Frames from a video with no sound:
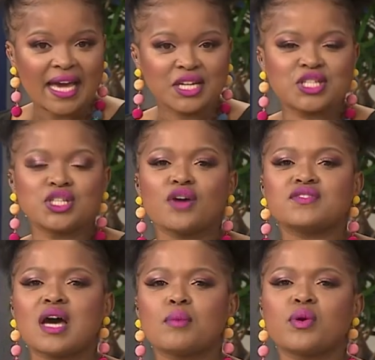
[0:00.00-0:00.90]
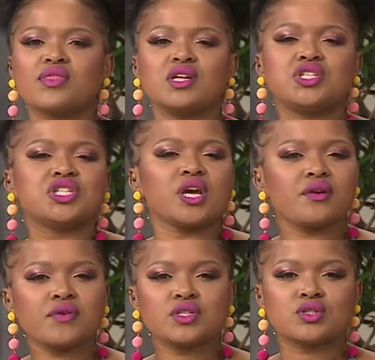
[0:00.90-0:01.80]
And served up with a
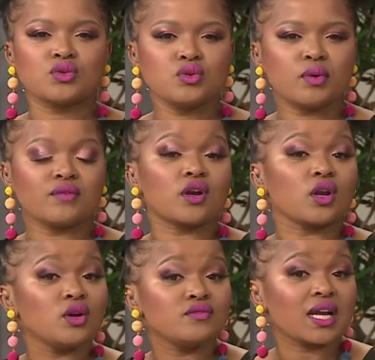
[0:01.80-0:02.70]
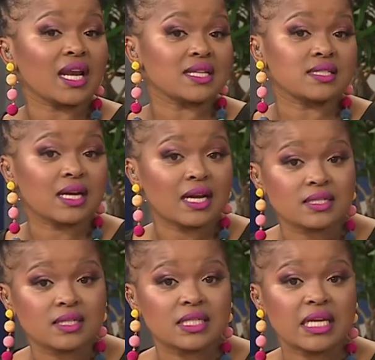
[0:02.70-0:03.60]
generous scoop of Clover Classic
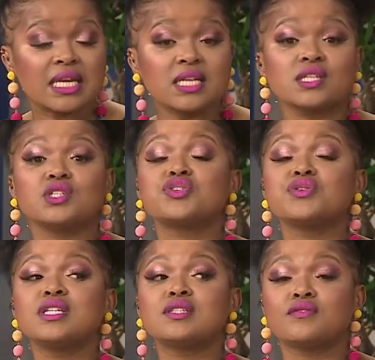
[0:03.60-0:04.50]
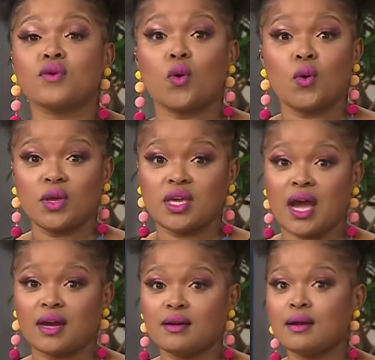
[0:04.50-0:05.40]
custard, it is a treat for
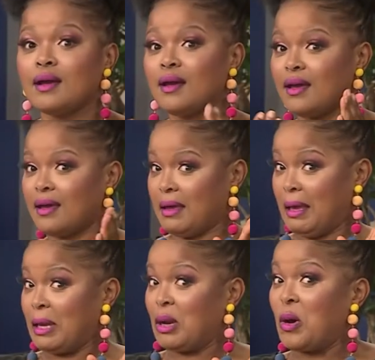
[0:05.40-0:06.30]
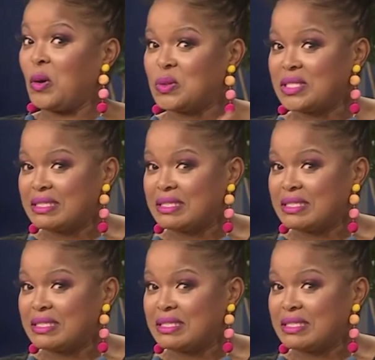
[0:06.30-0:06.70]
young and off.